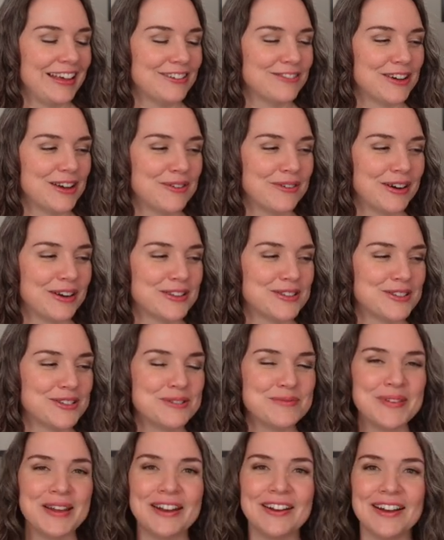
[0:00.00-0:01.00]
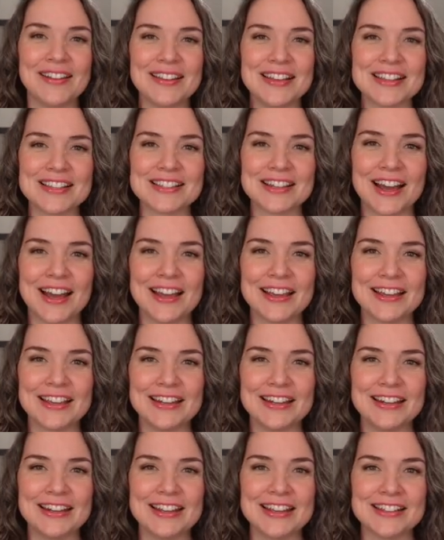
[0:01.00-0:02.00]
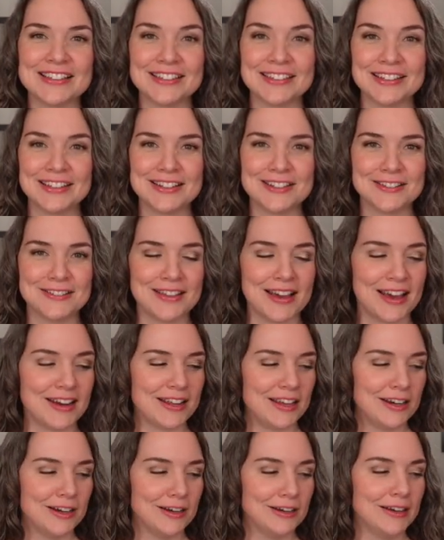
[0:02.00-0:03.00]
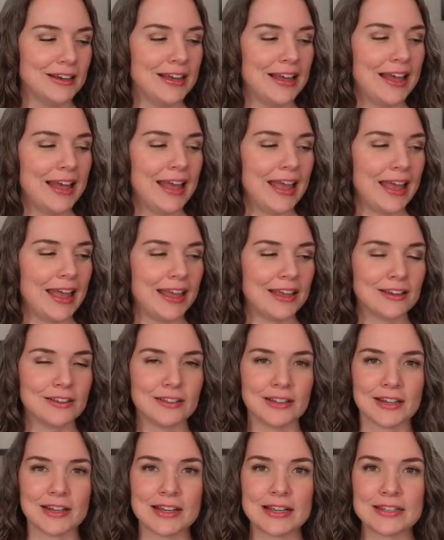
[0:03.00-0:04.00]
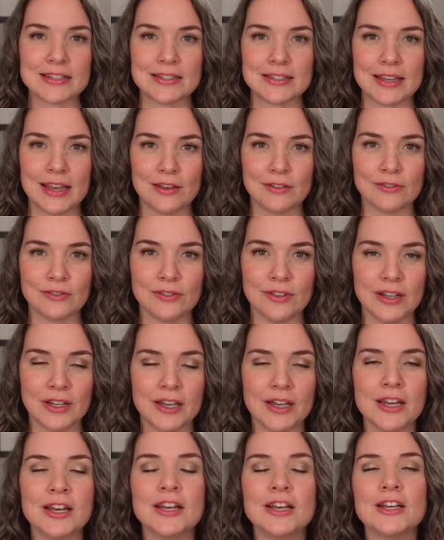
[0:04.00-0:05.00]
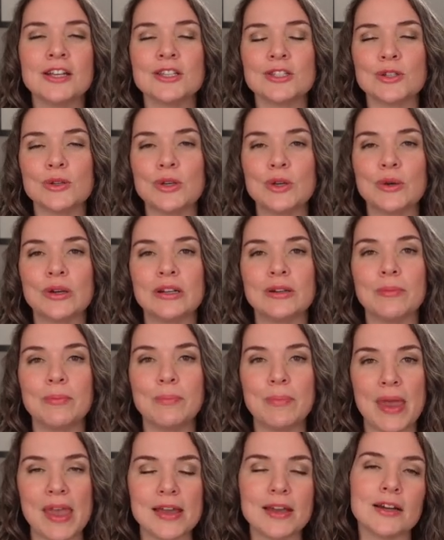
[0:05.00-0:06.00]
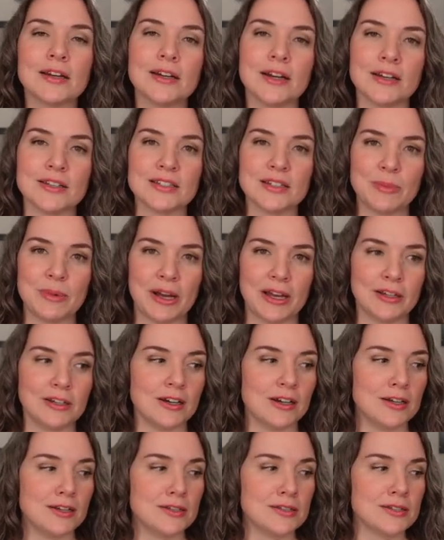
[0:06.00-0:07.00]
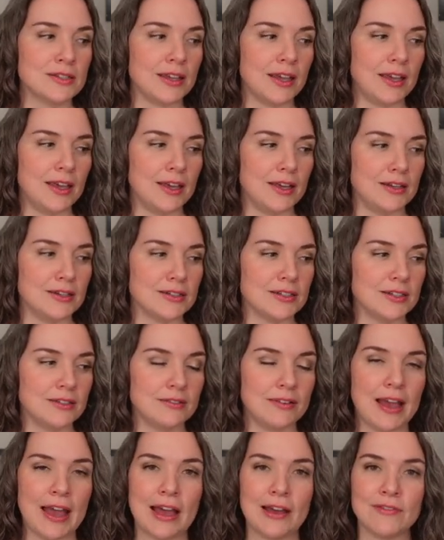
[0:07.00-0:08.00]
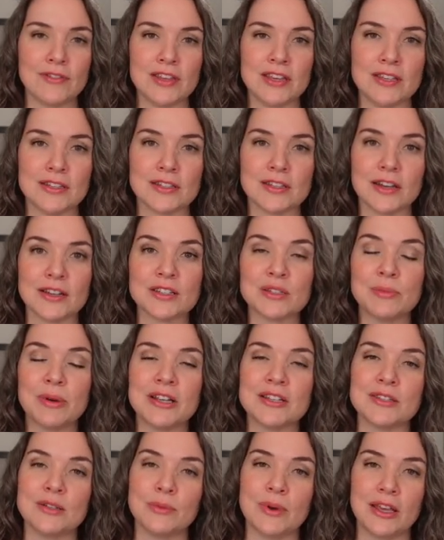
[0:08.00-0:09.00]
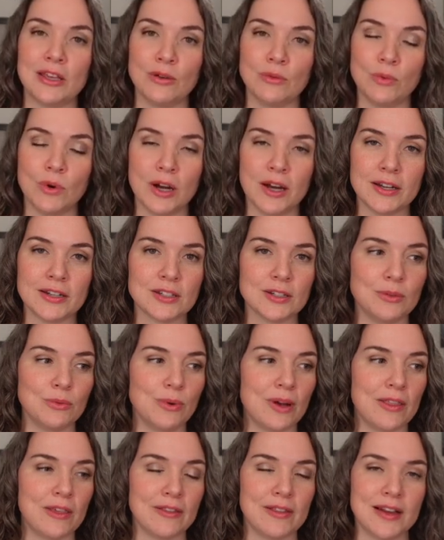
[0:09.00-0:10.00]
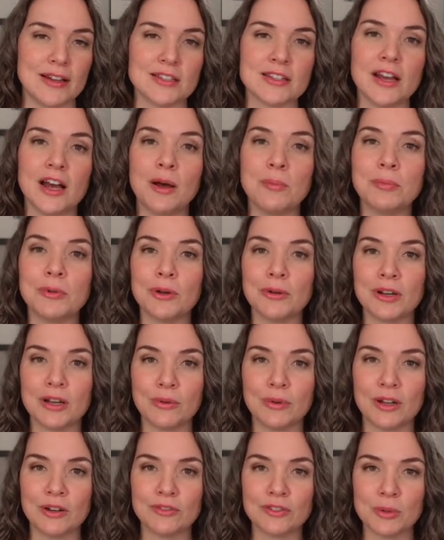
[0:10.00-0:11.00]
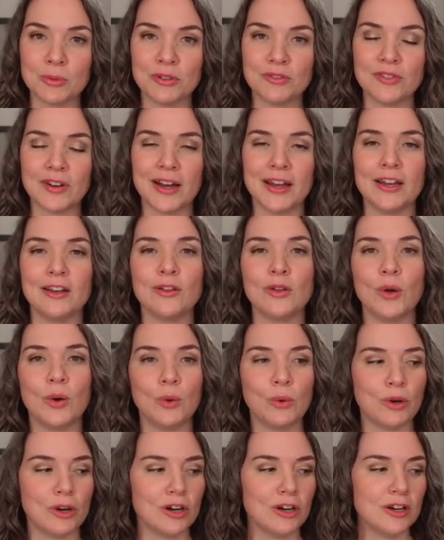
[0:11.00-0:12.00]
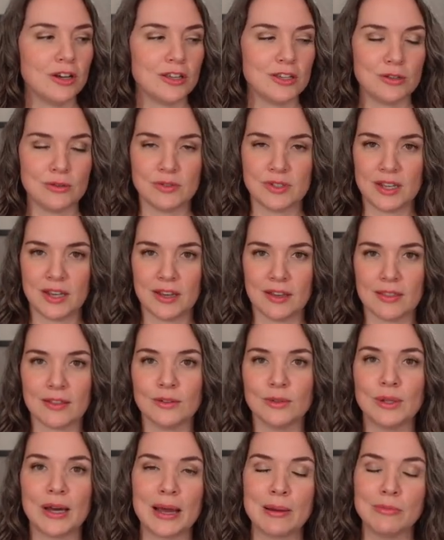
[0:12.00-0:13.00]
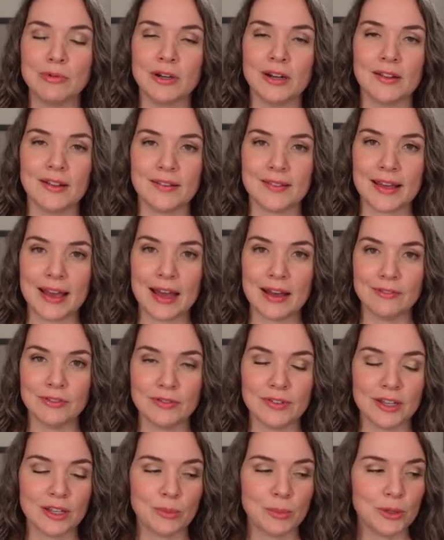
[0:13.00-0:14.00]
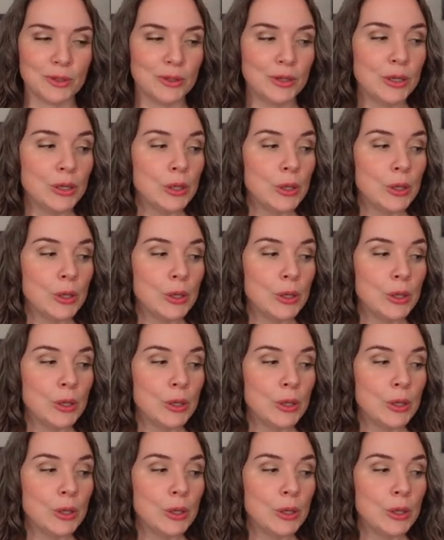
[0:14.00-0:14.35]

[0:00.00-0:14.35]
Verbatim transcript: if I want to zoom in on this, I can easily do that here and click save. So you can make custom icons and have these customized the way you want, whether that's uploading one from a file or using the library that they have available,